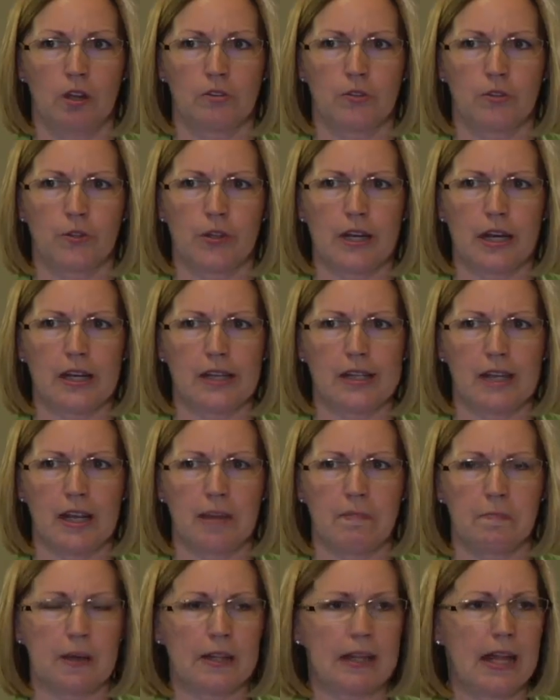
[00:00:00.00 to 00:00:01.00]
so that I
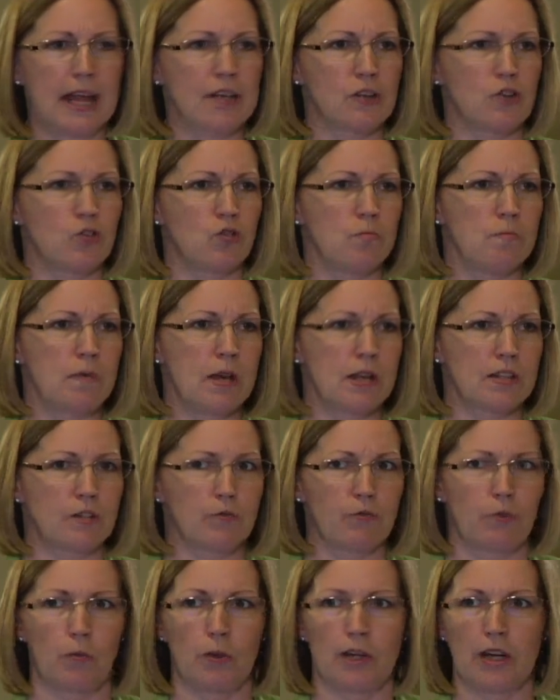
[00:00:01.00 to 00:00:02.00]
save my last 2 months
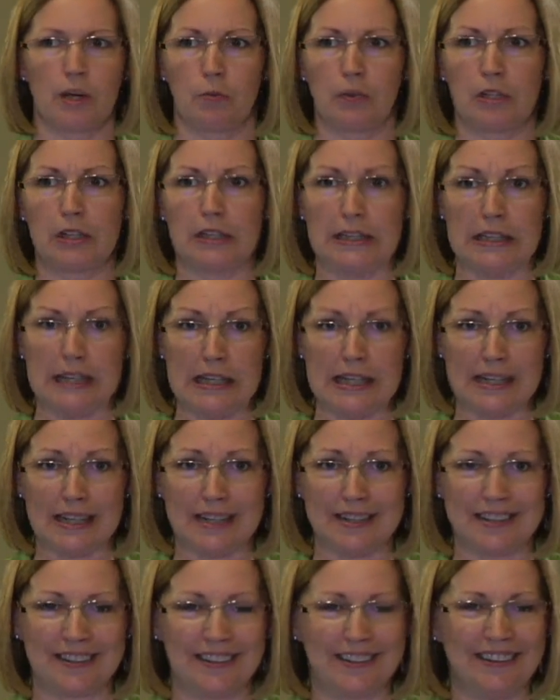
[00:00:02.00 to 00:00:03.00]
for when I really need
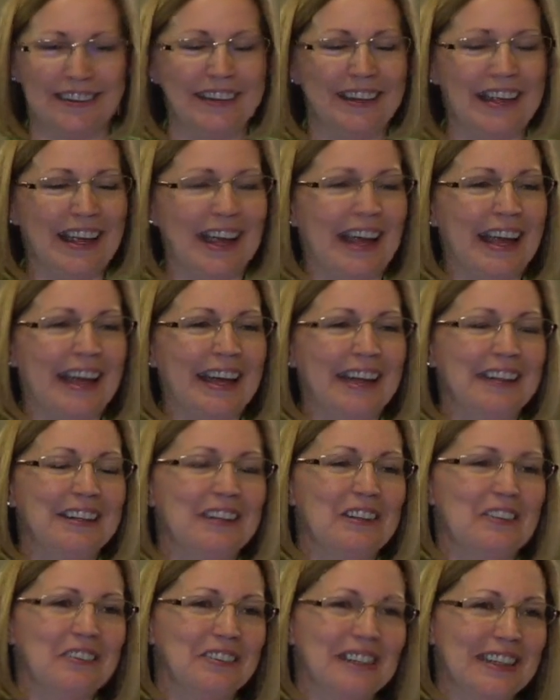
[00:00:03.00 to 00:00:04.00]
it.
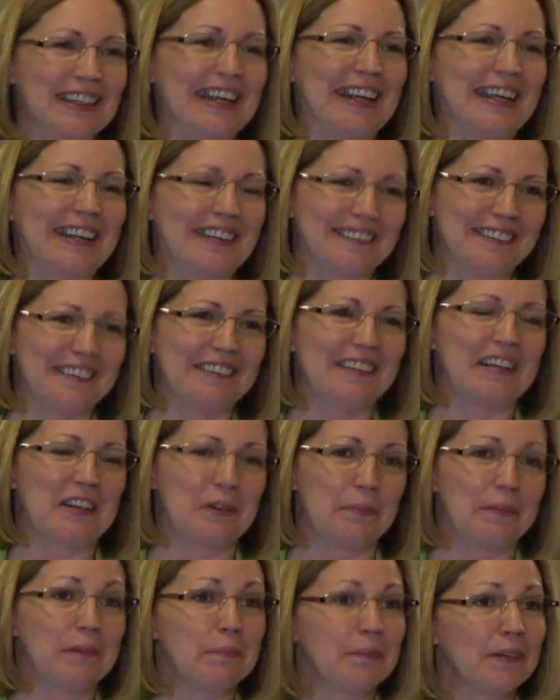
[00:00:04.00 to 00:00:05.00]
And we giggle a
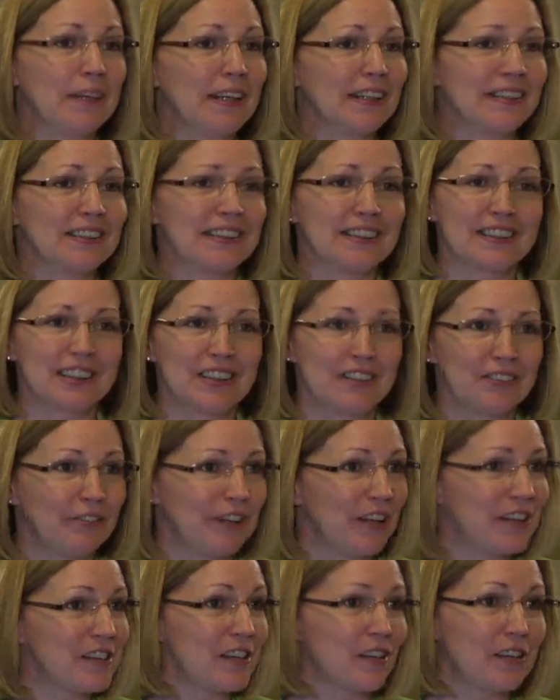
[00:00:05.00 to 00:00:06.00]
little bit because
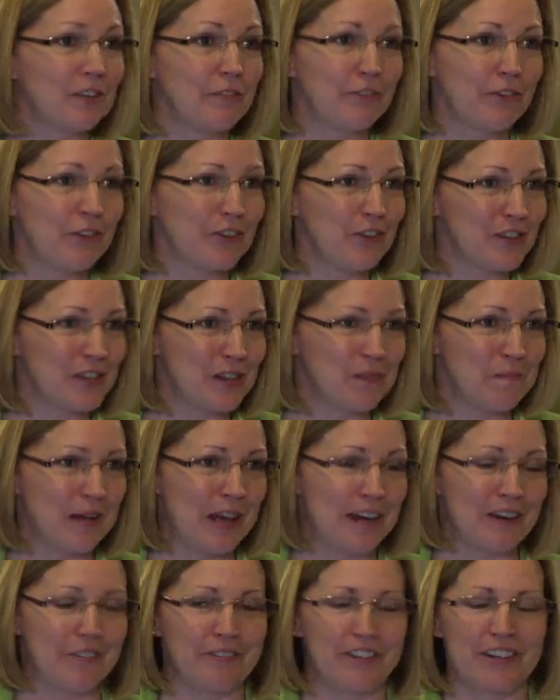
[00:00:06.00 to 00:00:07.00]
it's a confusing
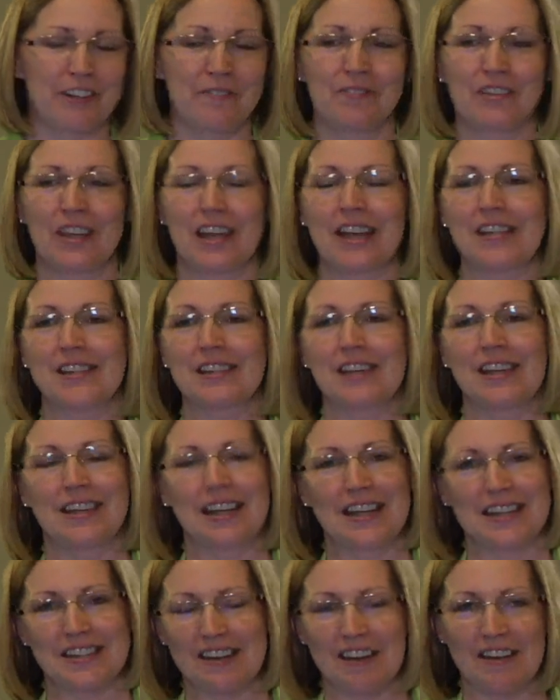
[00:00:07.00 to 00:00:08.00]
benefit and say
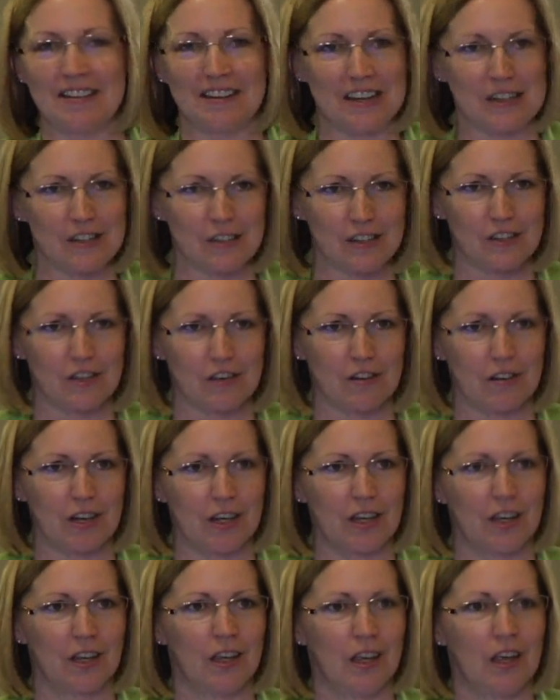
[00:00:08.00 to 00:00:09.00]
that's not necessary.